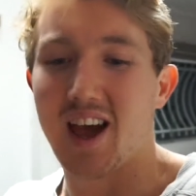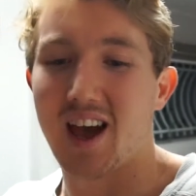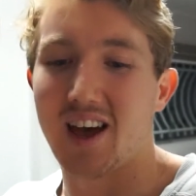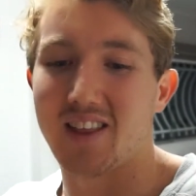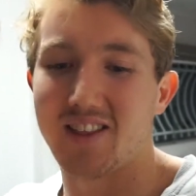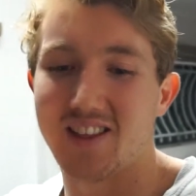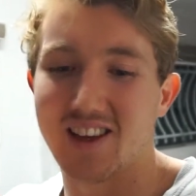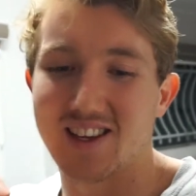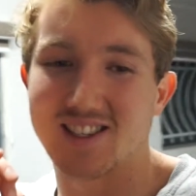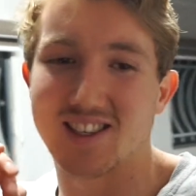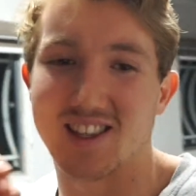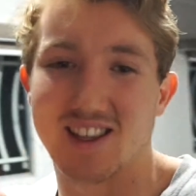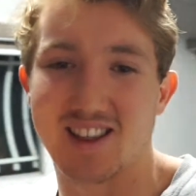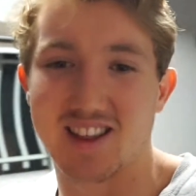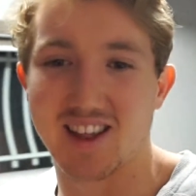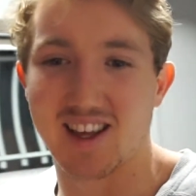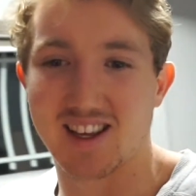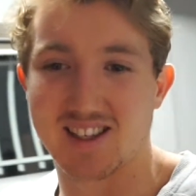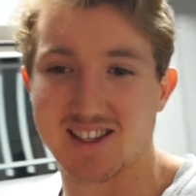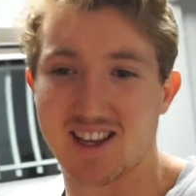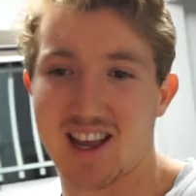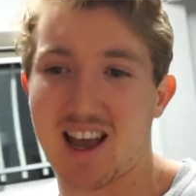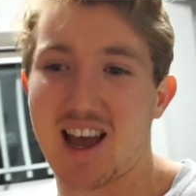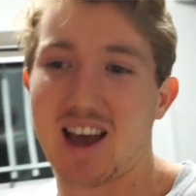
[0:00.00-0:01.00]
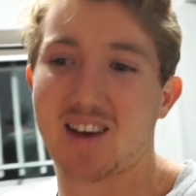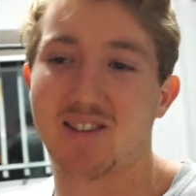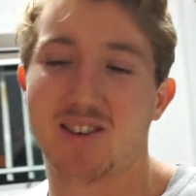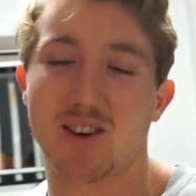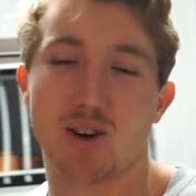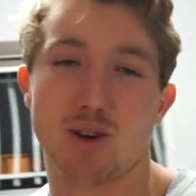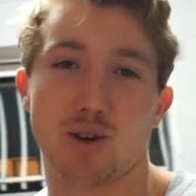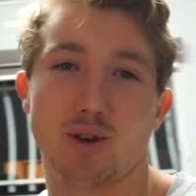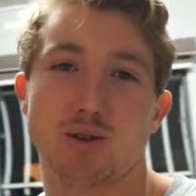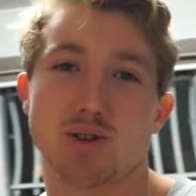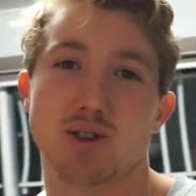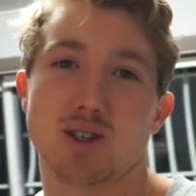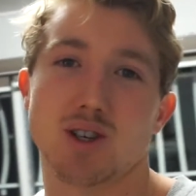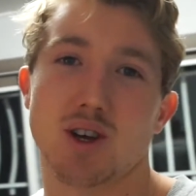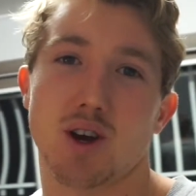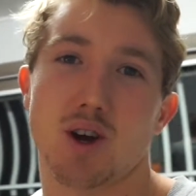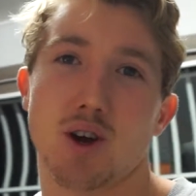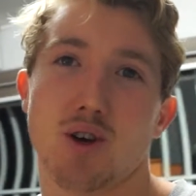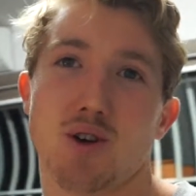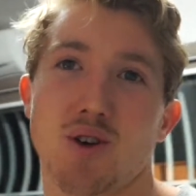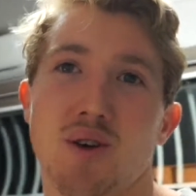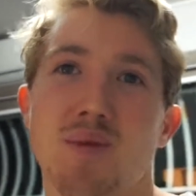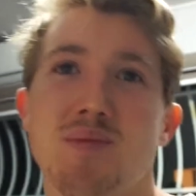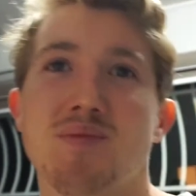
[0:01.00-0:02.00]
these are the things I have to do.
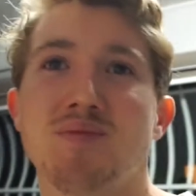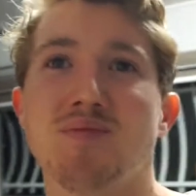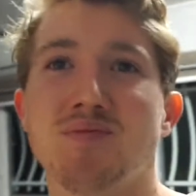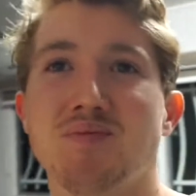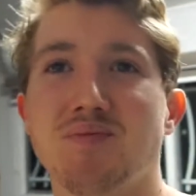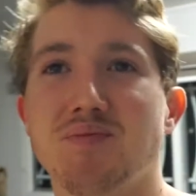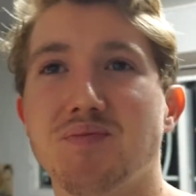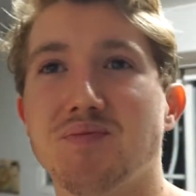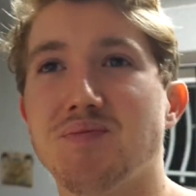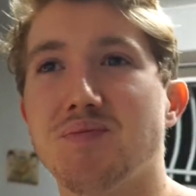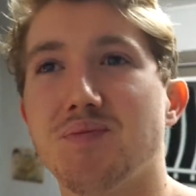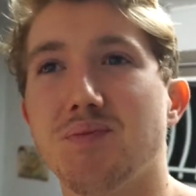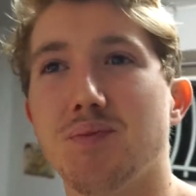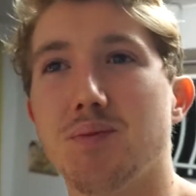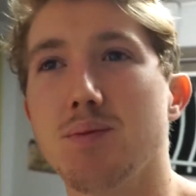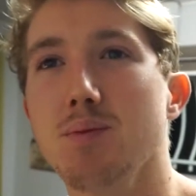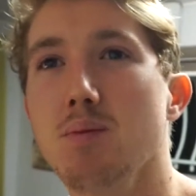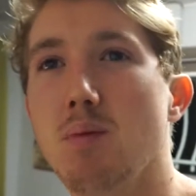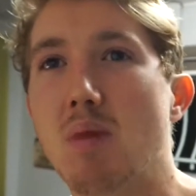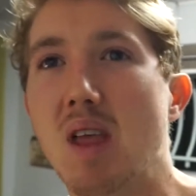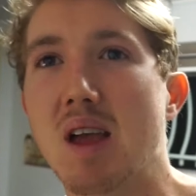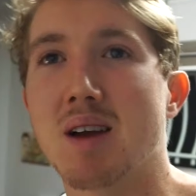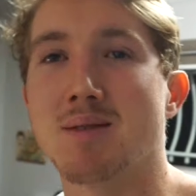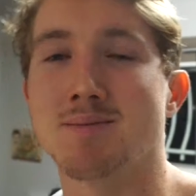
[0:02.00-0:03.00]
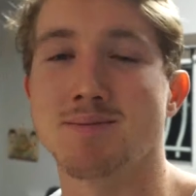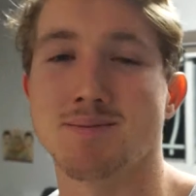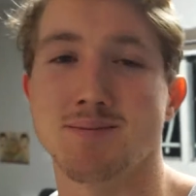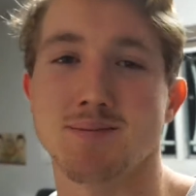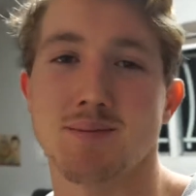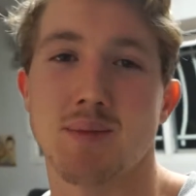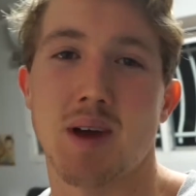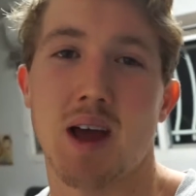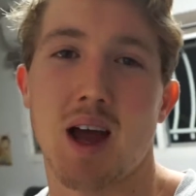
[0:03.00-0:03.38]
So, hmm,